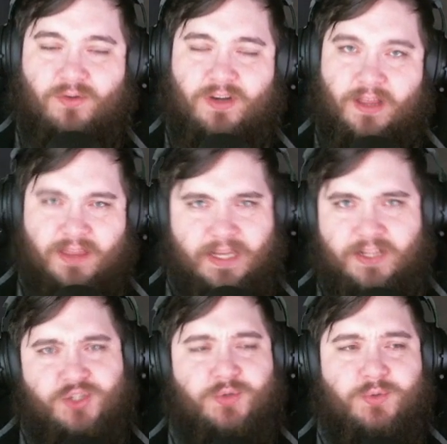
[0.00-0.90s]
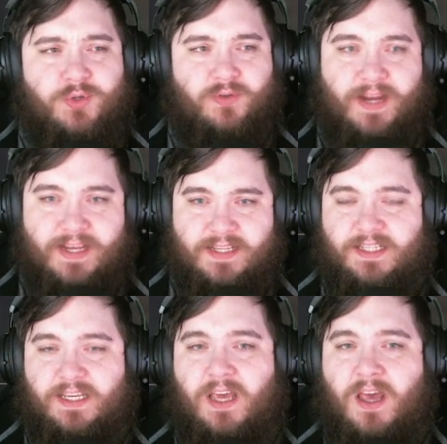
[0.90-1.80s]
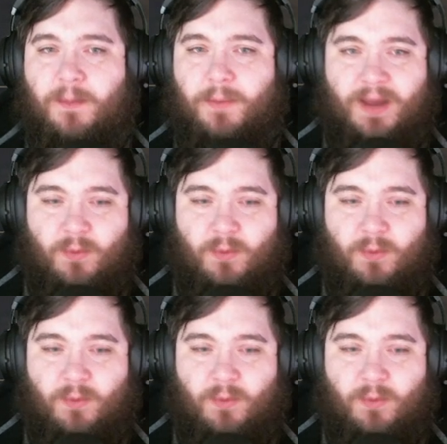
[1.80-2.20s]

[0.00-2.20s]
Nothing too crazy, but I